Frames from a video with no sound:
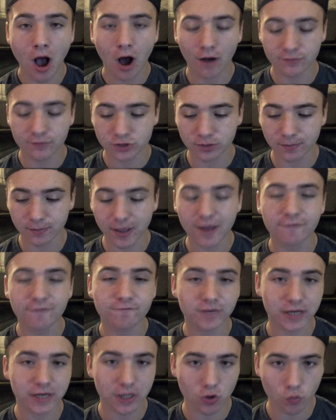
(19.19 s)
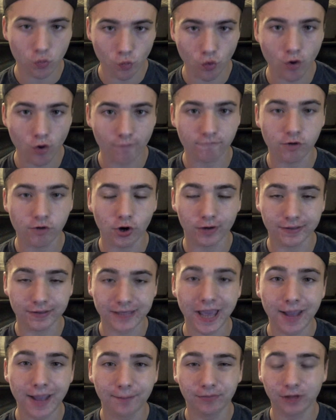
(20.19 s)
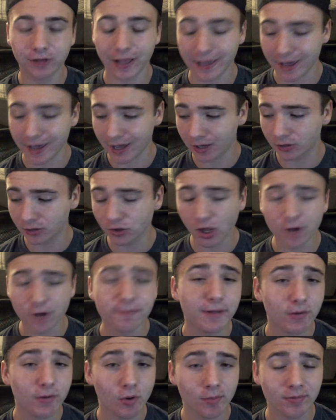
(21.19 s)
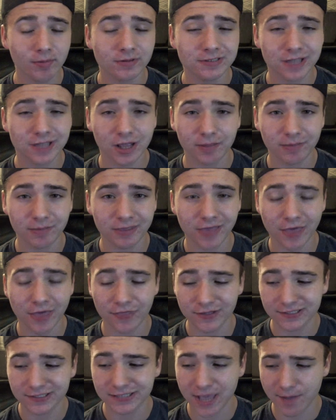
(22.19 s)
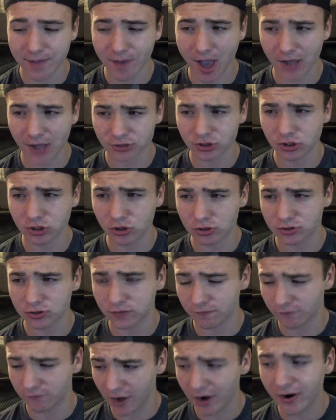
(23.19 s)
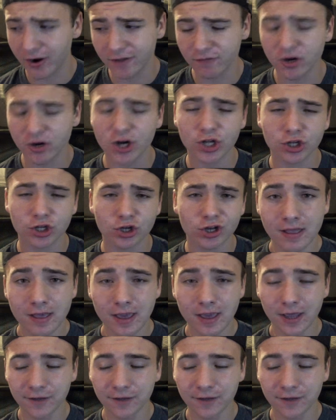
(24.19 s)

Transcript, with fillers: of some Infinite Warfare gameplay, and a lot of people have been telling me that this game actually looks very very good.